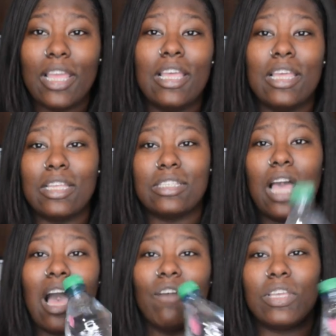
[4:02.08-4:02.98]
is
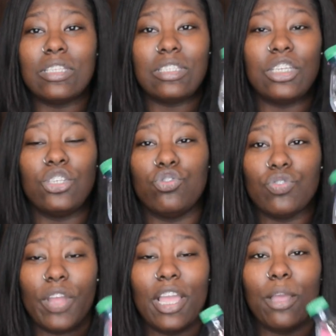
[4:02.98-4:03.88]
obviously
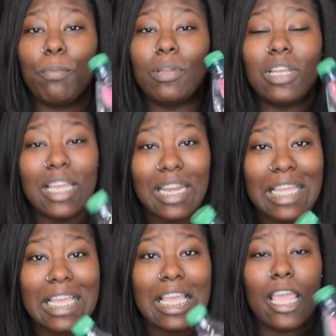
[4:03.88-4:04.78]
drink
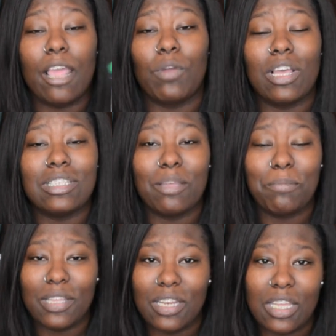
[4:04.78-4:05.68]
plenty. And when I say
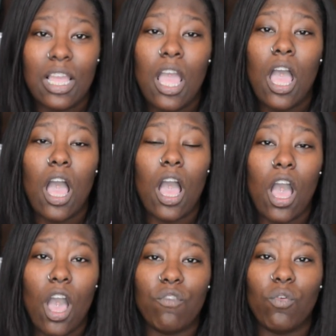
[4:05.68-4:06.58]
plenty
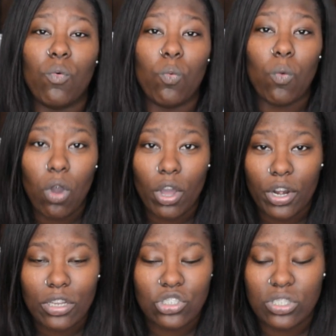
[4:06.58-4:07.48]
of
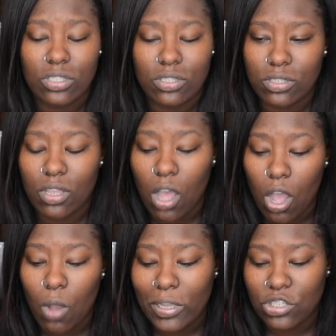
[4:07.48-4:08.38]
water, just
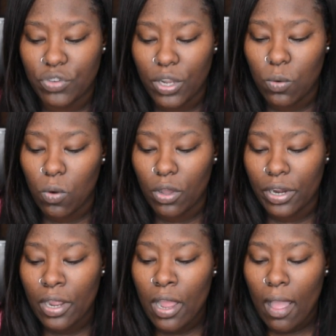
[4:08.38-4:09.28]
always drink
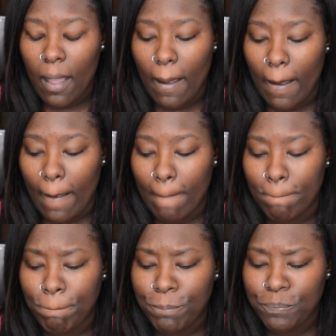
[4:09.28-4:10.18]
water.
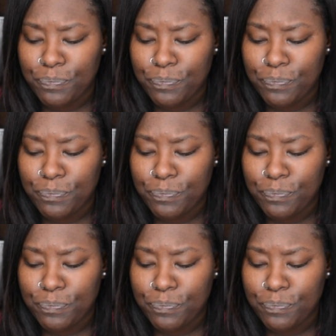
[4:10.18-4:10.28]
Um,